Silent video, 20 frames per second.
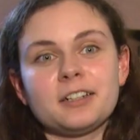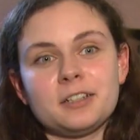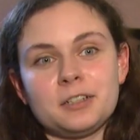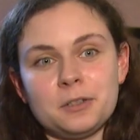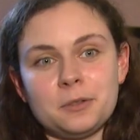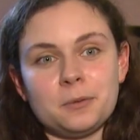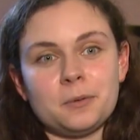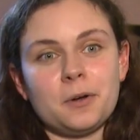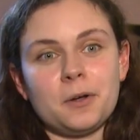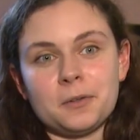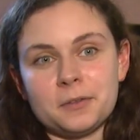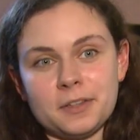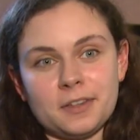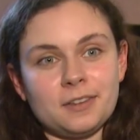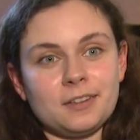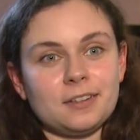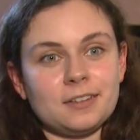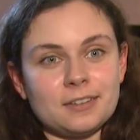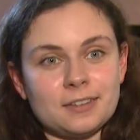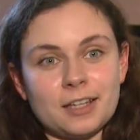to do all
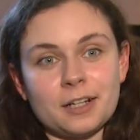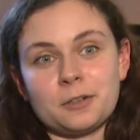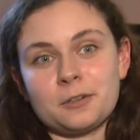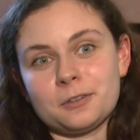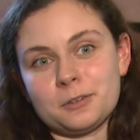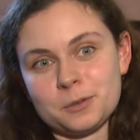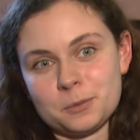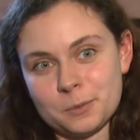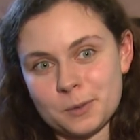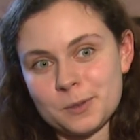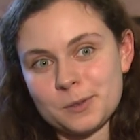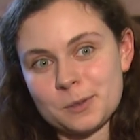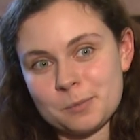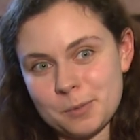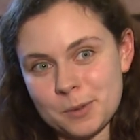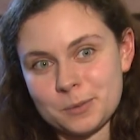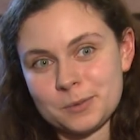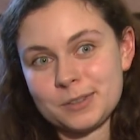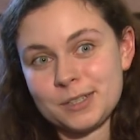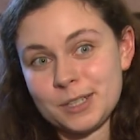the things that girls weren't
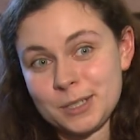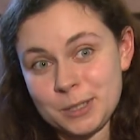supposed to